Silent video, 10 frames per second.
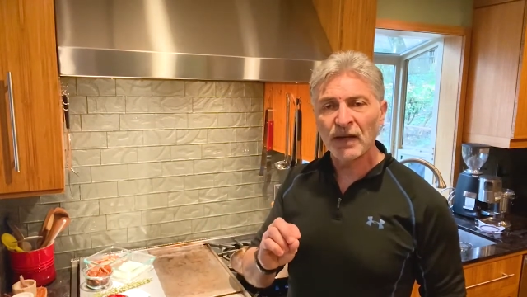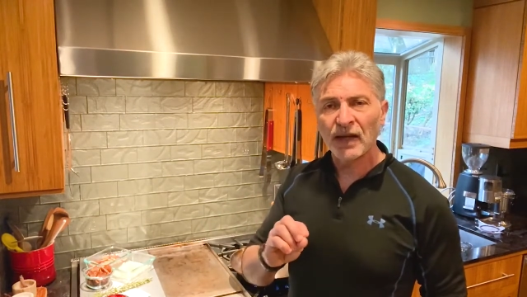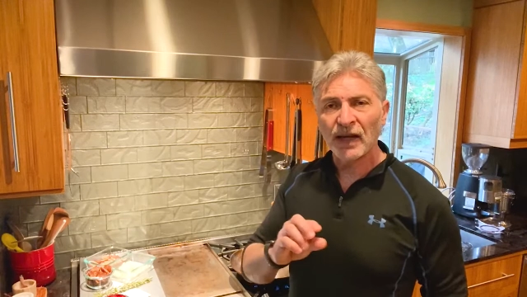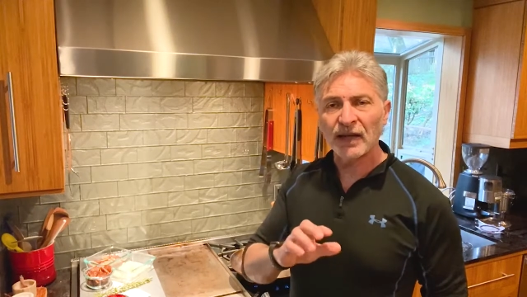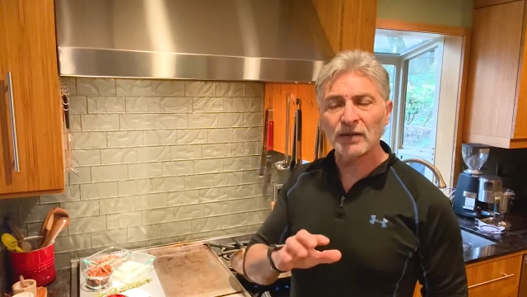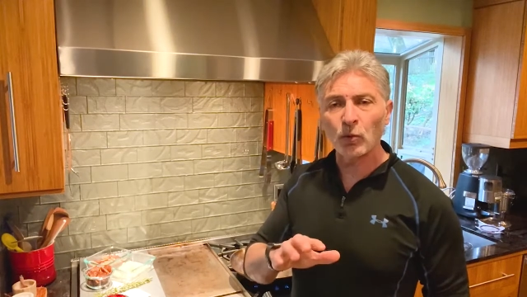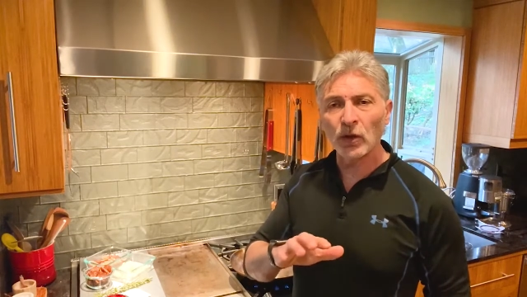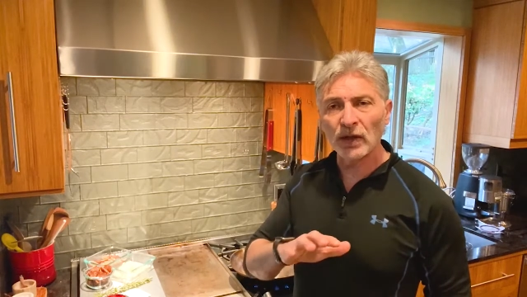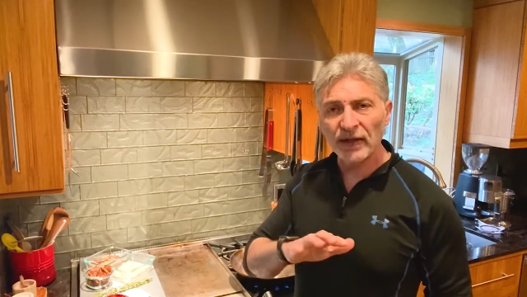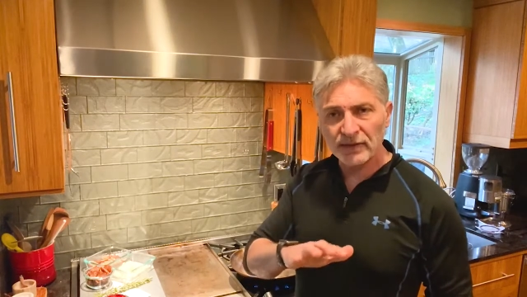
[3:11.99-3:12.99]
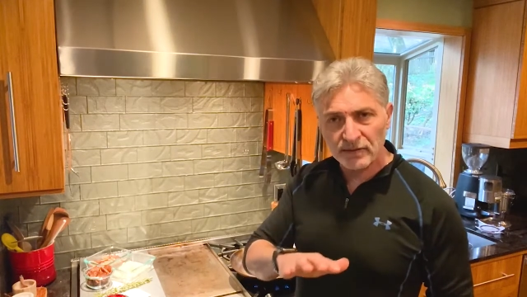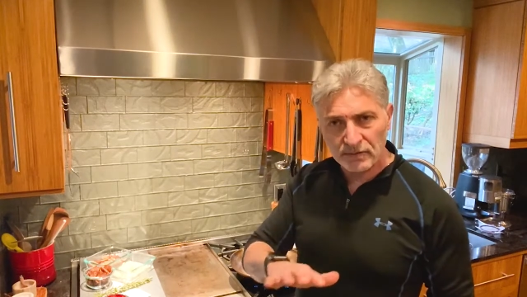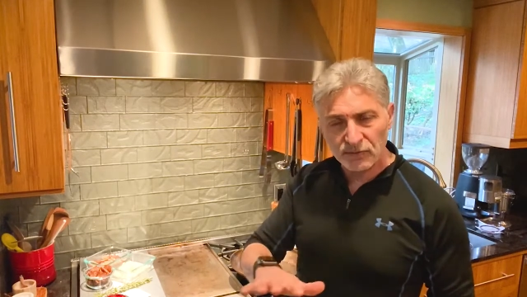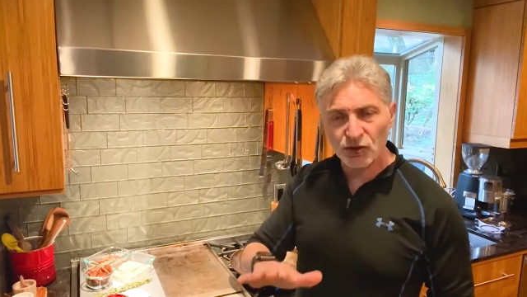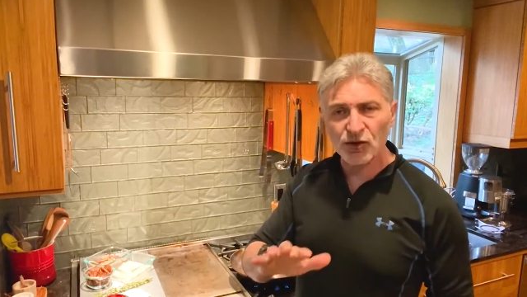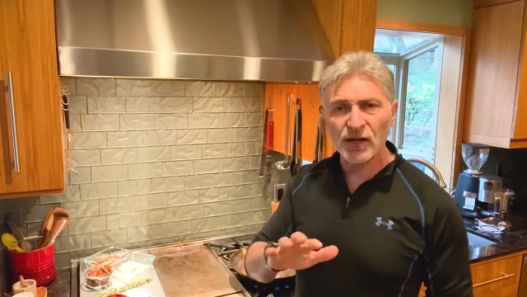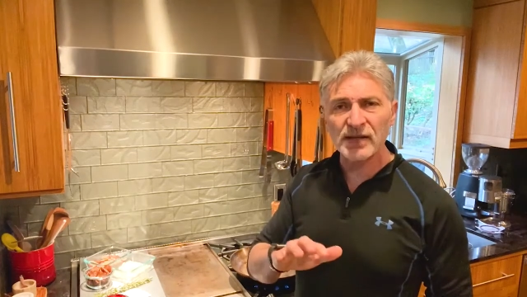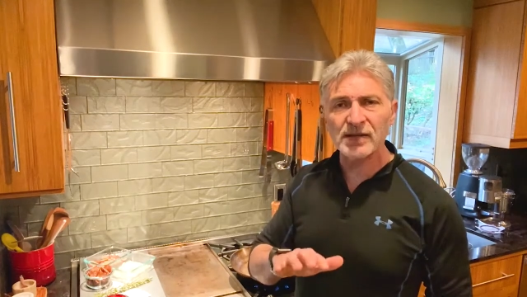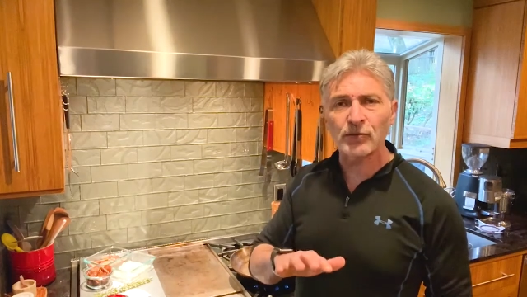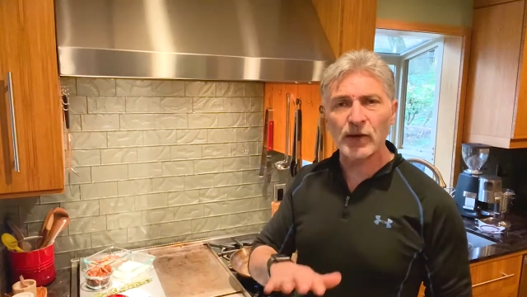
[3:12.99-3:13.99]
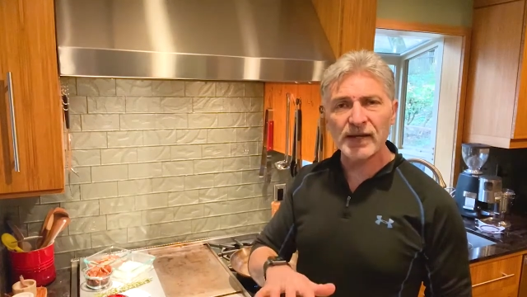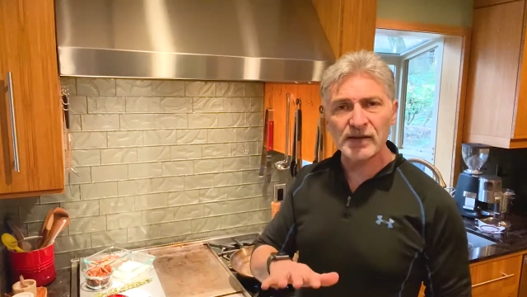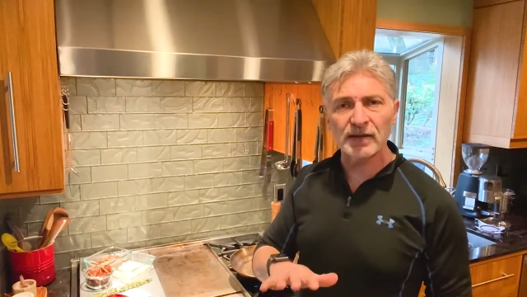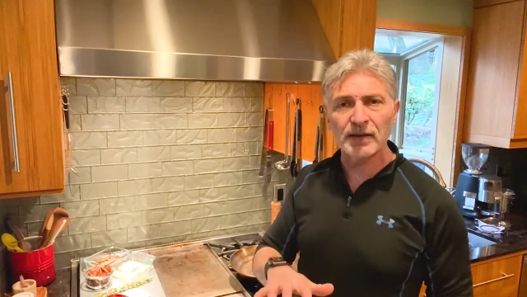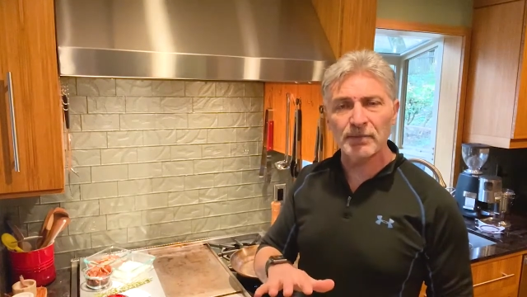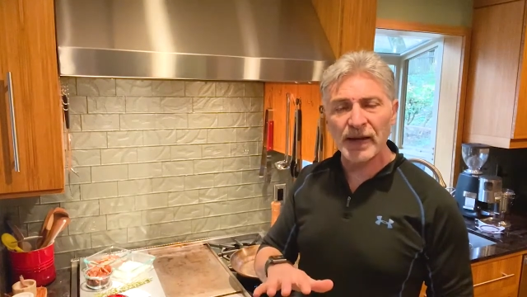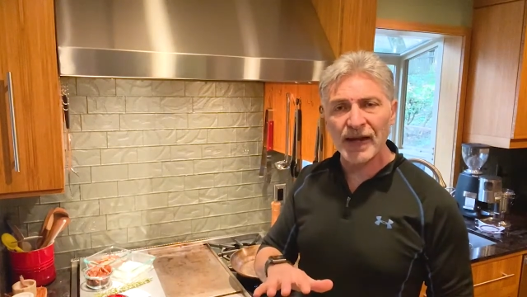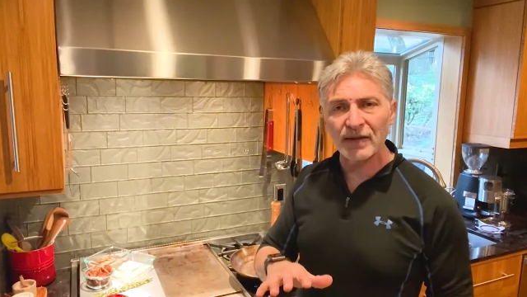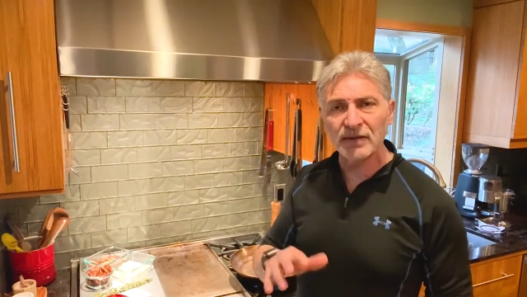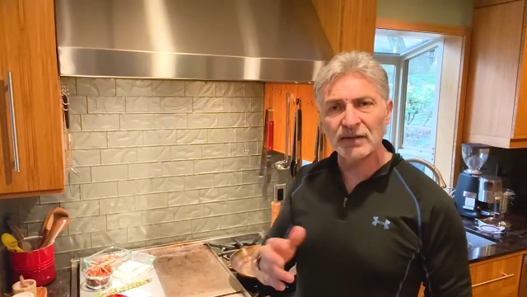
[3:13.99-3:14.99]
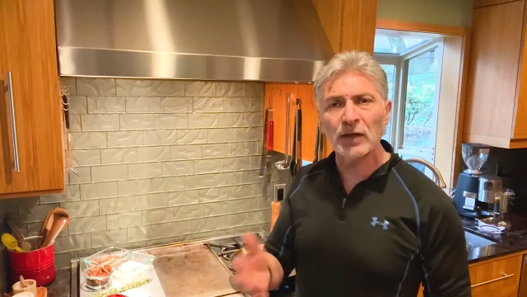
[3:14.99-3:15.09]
and we'll let just rest in the pan.